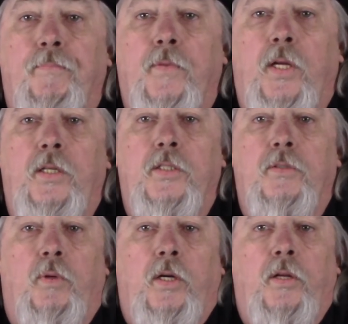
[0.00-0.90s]
They
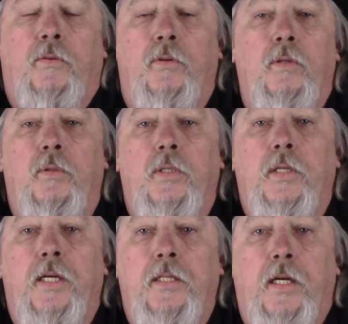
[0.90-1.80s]
just run it through, and
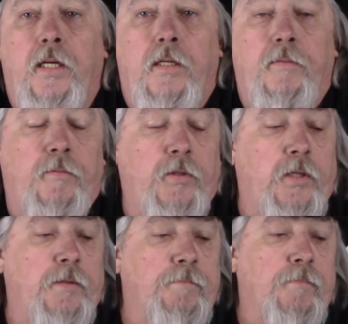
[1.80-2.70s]
they take care of everything.